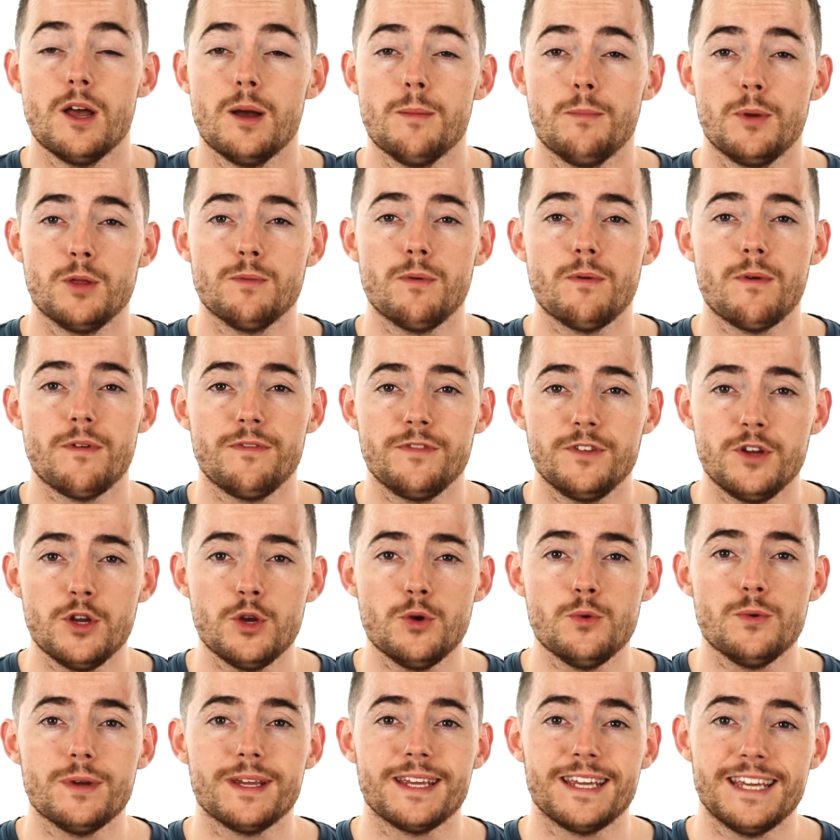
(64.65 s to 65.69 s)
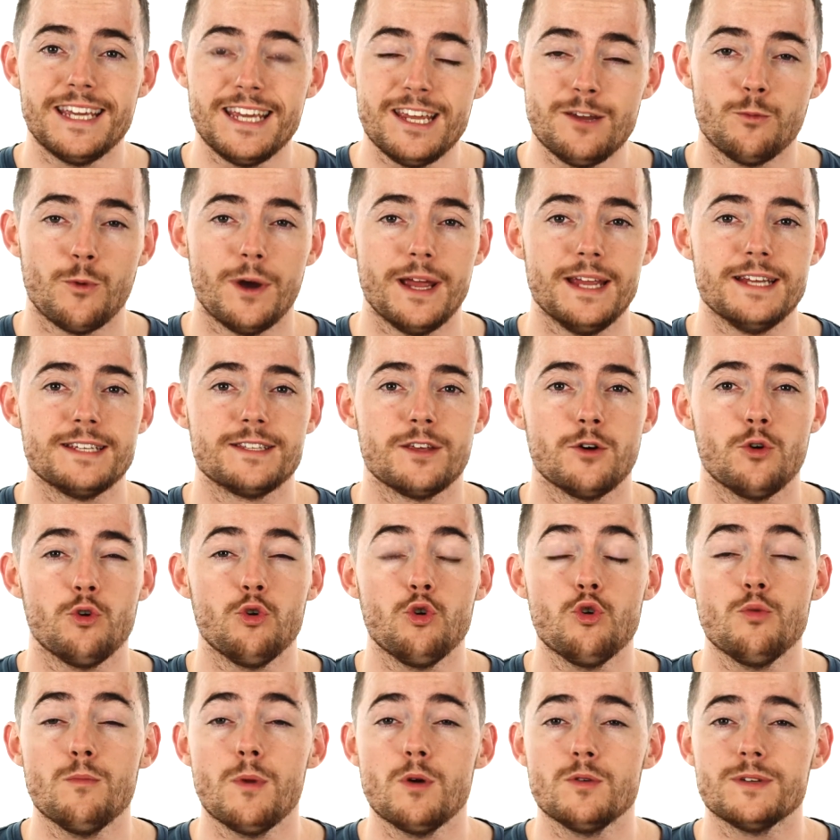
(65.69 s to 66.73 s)
But there are a few key ways that
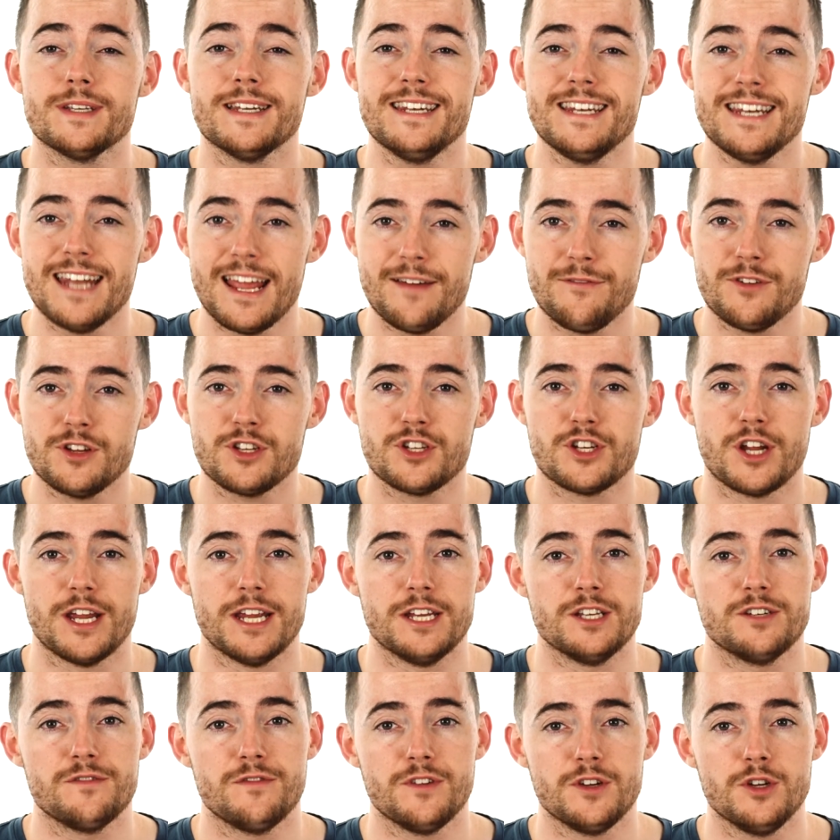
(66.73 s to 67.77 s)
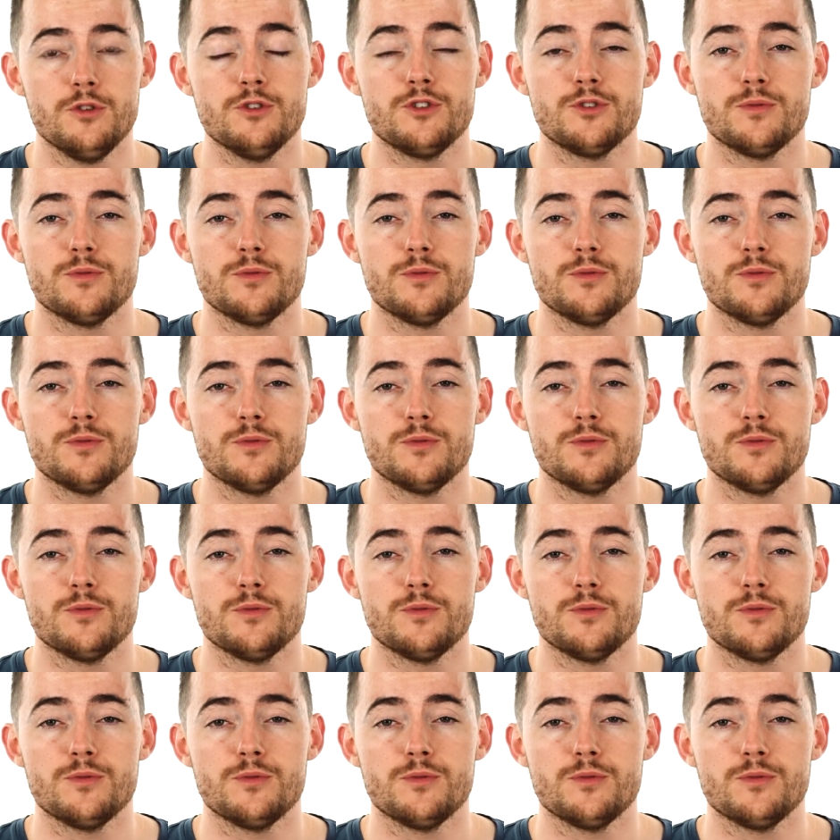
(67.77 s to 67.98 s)
almost never change for you